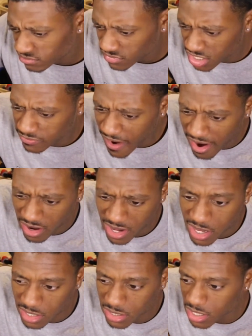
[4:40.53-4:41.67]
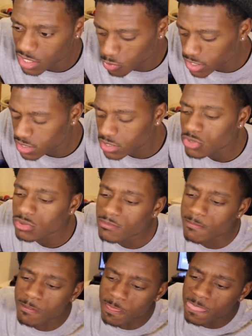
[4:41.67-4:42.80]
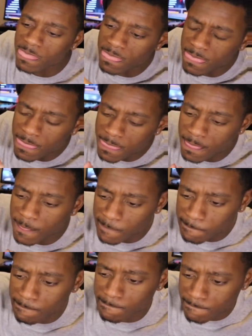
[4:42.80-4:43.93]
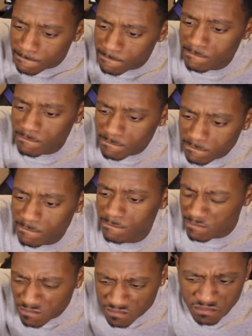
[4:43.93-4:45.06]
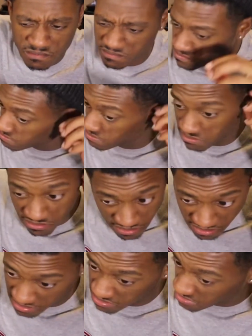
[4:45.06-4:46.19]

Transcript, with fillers: It's fire. He hit CD with it too. He don't ever need no water. Cheat on me, I'm fuck your